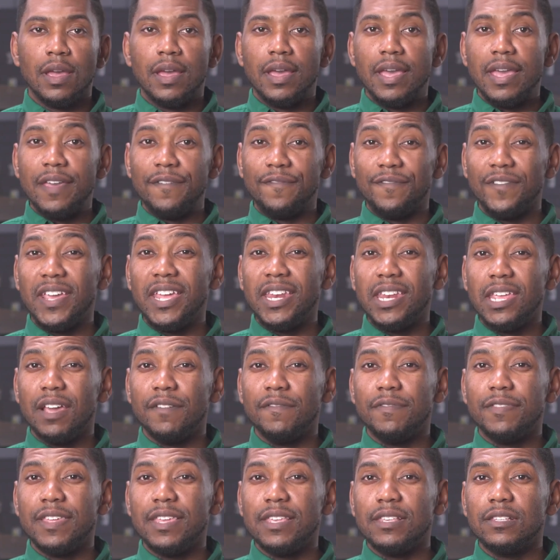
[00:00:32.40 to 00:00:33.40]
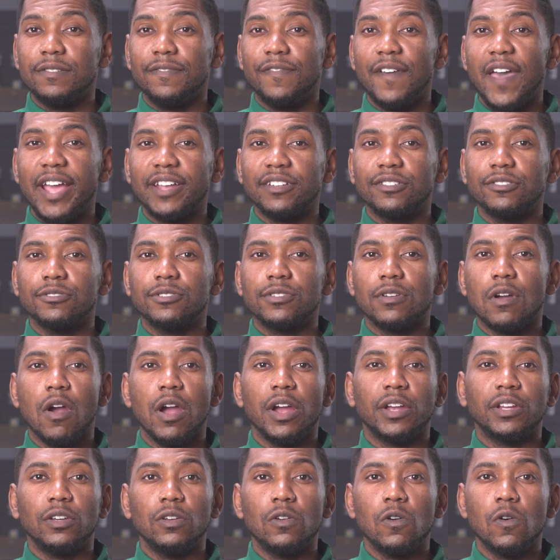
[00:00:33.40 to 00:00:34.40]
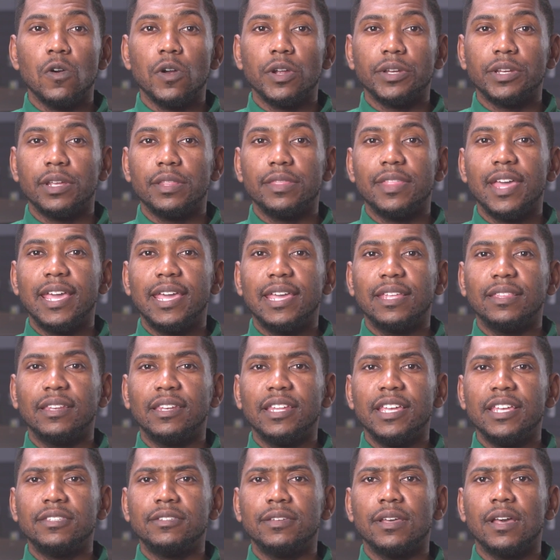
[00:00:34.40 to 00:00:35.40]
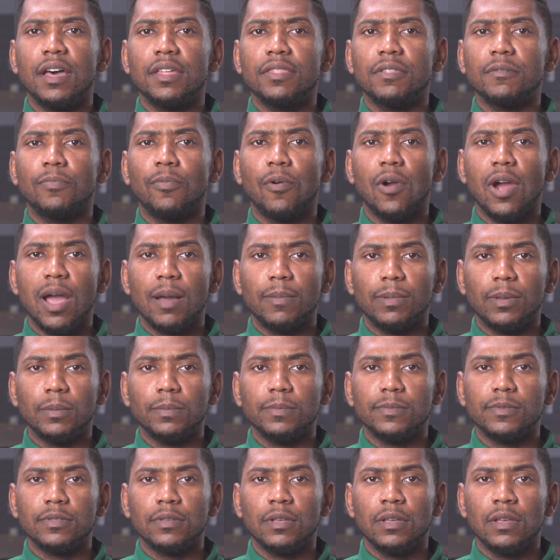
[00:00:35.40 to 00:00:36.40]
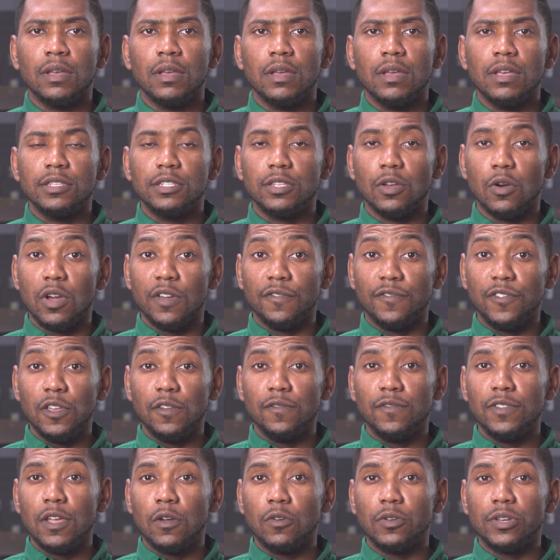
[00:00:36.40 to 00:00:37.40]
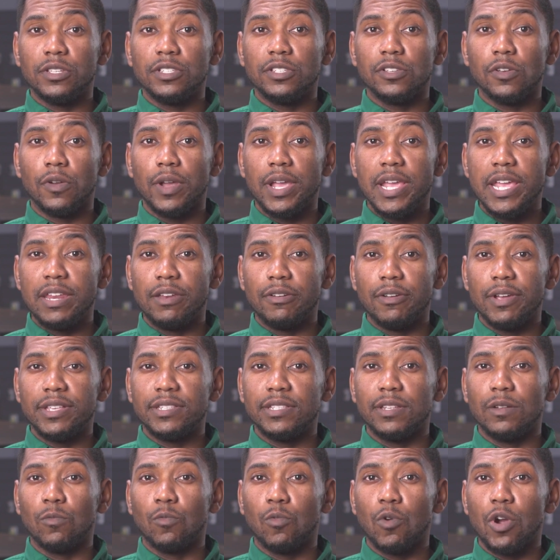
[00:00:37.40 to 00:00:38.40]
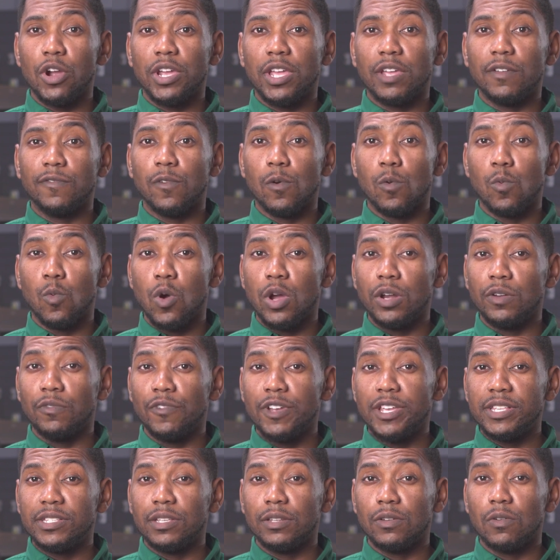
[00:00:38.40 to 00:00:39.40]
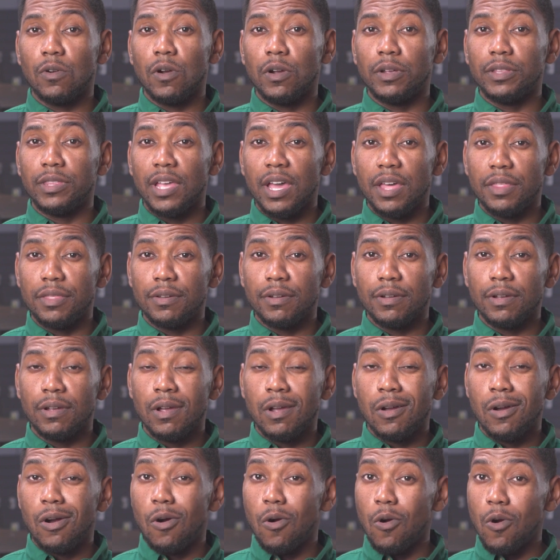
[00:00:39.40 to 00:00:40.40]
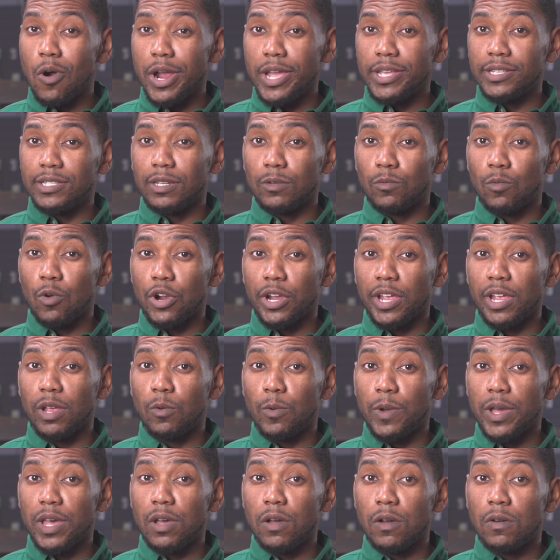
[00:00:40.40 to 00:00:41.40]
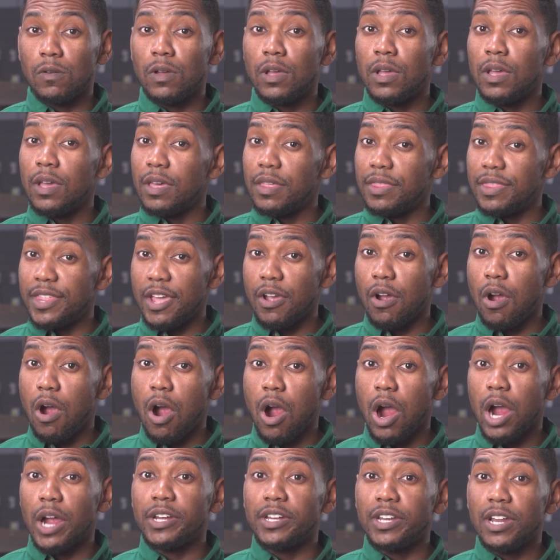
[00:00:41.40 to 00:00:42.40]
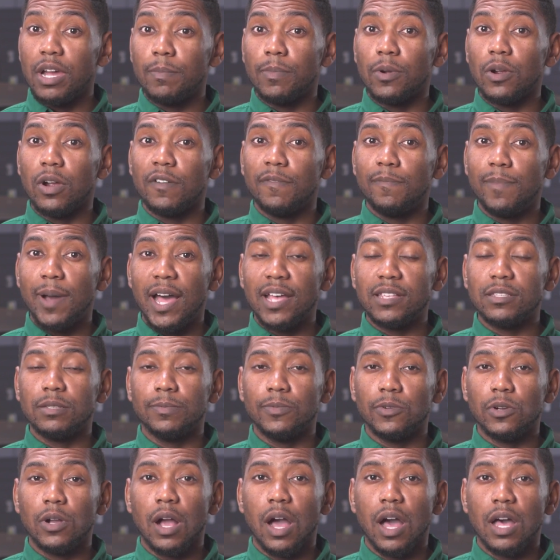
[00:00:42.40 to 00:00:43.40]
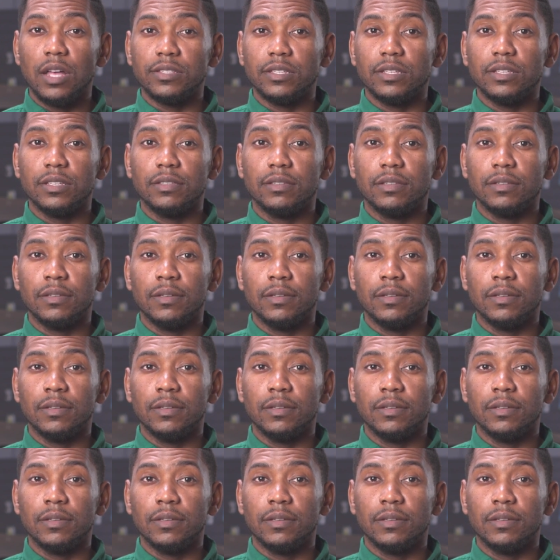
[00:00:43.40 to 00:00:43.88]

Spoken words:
If any of these factors are ignored, they can lead to other problems. So if you've noticed your heater isn't working for one reason or another, or isn't working well, there are a number of possible causes.